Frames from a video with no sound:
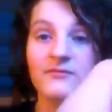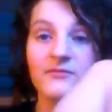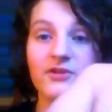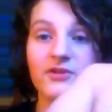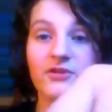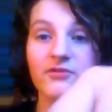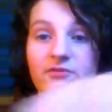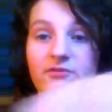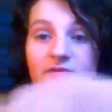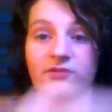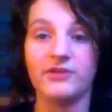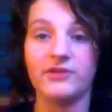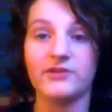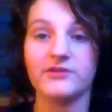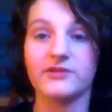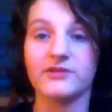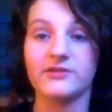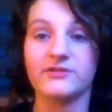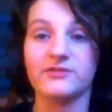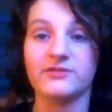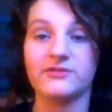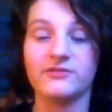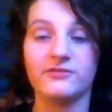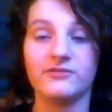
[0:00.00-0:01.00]
Don't relate
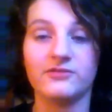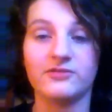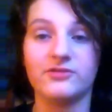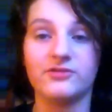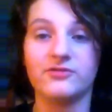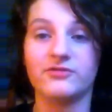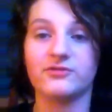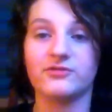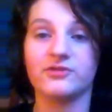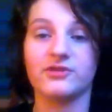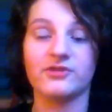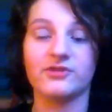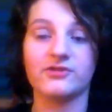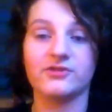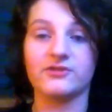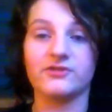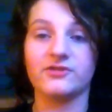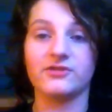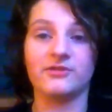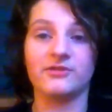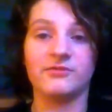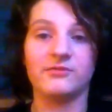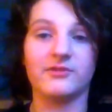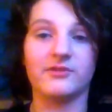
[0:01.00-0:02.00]
that to the shootings I just
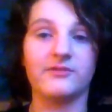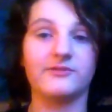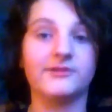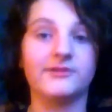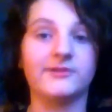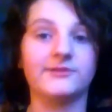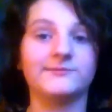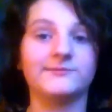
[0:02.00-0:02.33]
said about.